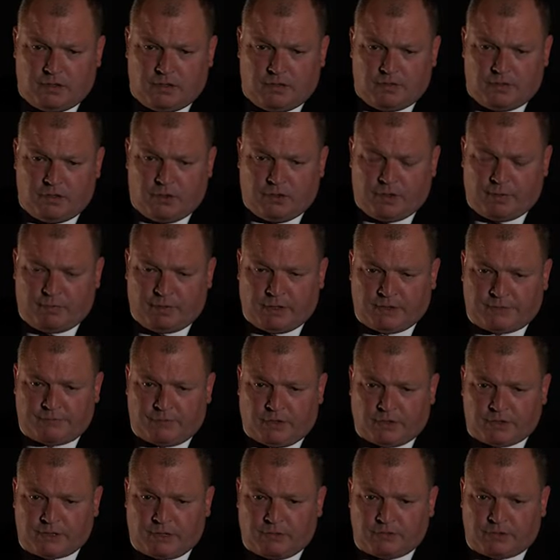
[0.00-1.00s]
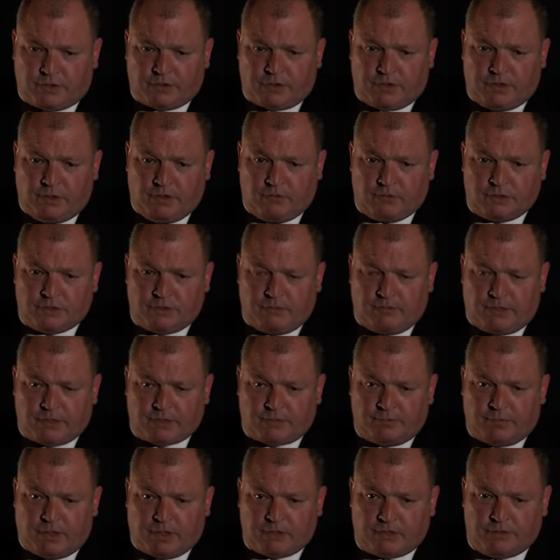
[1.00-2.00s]
The only police force that was recruiting was the
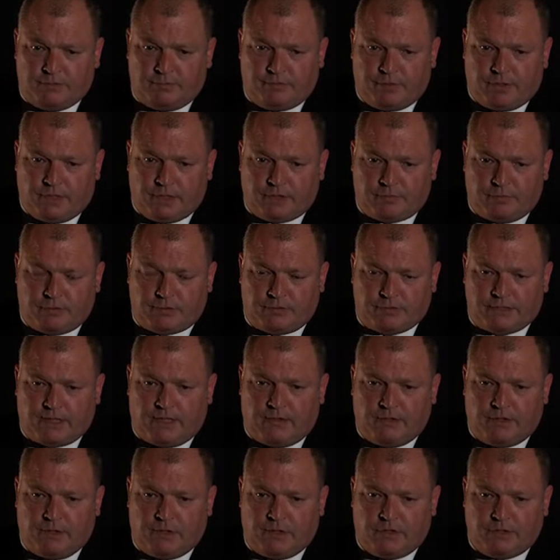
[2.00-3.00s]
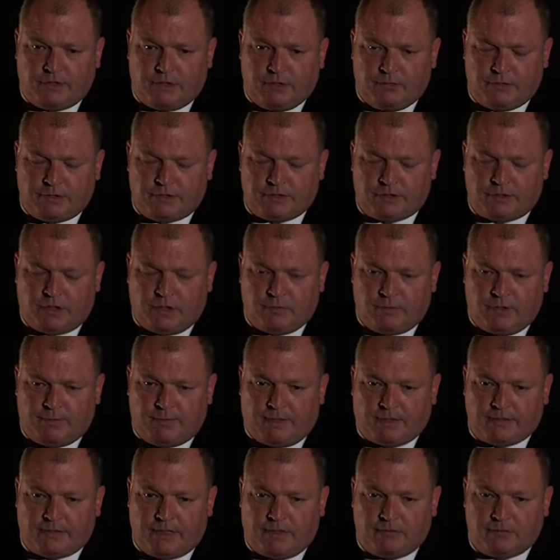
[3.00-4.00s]
Metropolitan Police, which was down in London, which is all the way
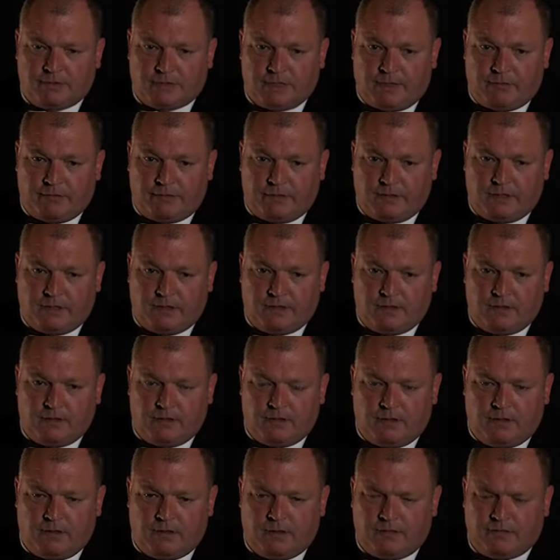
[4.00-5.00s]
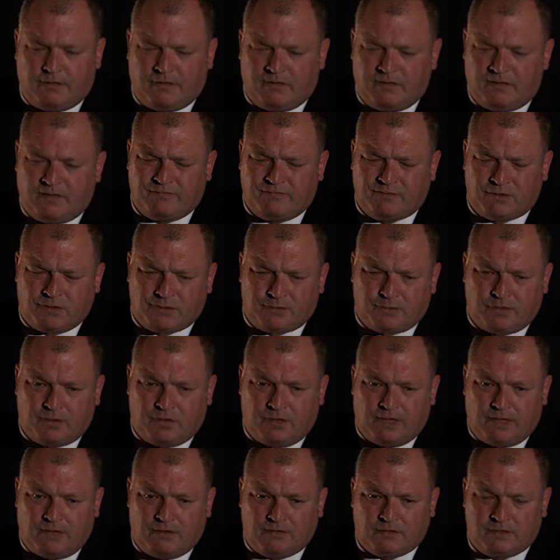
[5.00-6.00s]
back down south again. And I thought, just
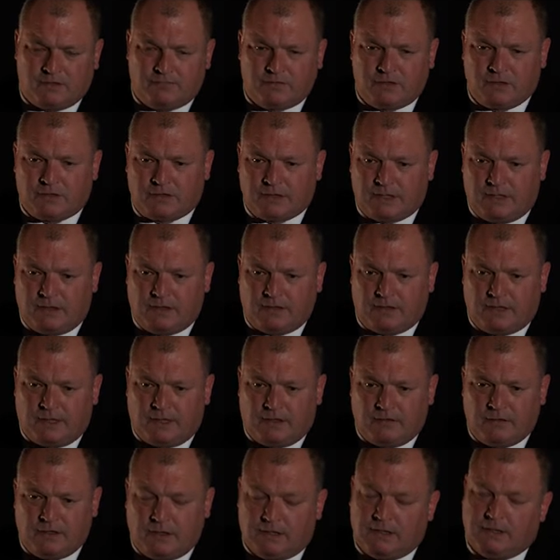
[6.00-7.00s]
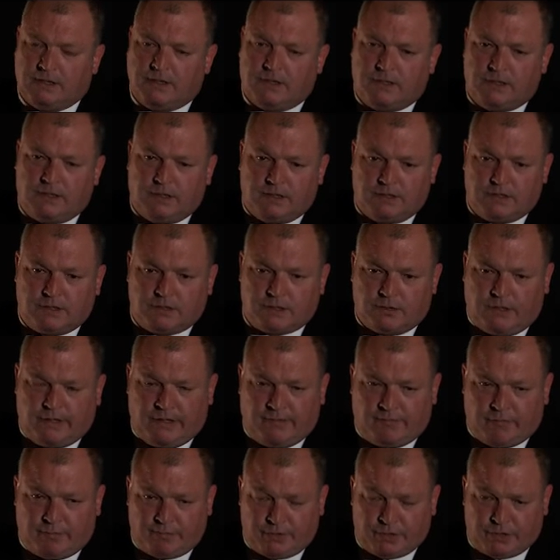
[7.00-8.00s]
bought a house, I've just settled down, so I
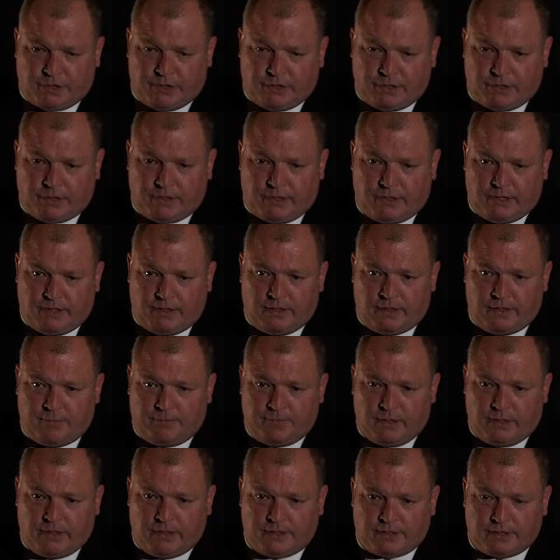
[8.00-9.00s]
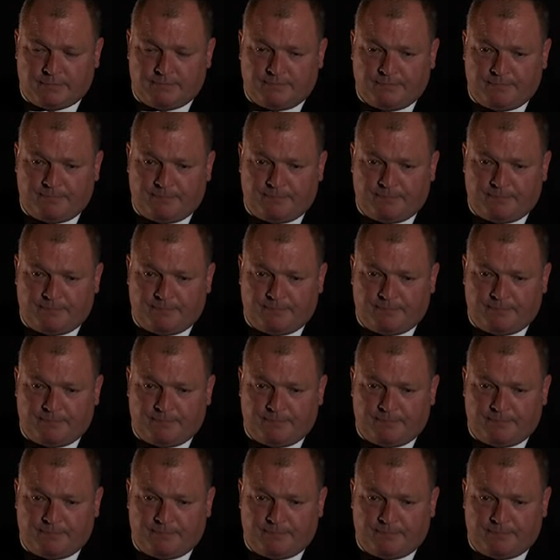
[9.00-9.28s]
never pursued a career in the police.